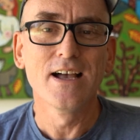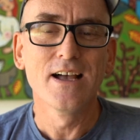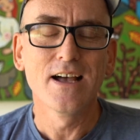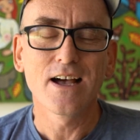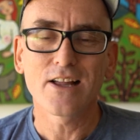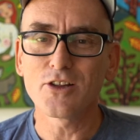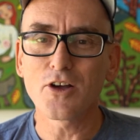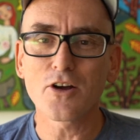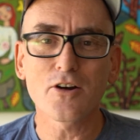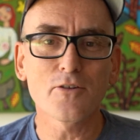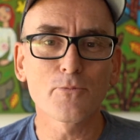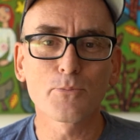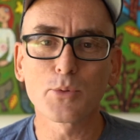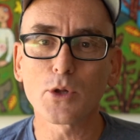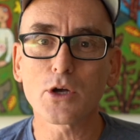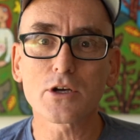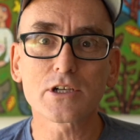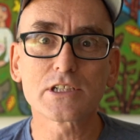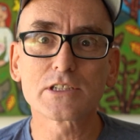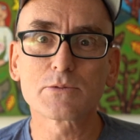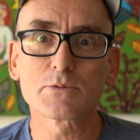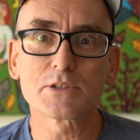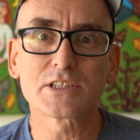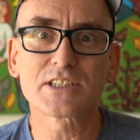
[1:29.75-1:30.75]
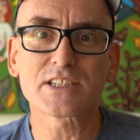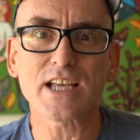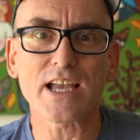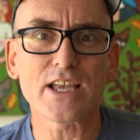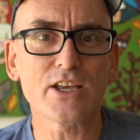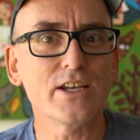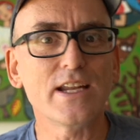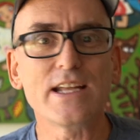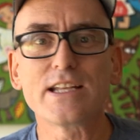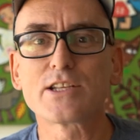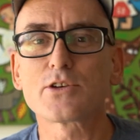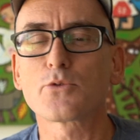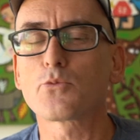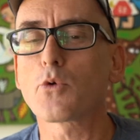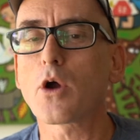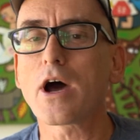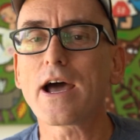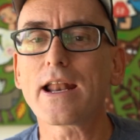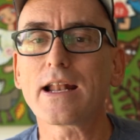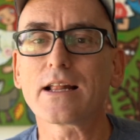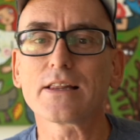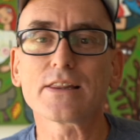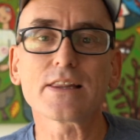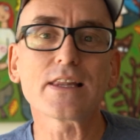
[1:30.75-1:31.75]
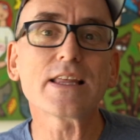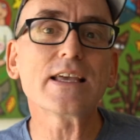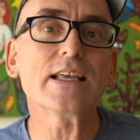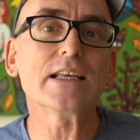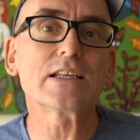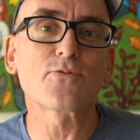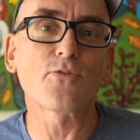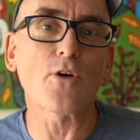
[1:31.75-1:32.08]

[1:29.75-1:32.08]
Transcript: A lot of bloggers would say you need to write at least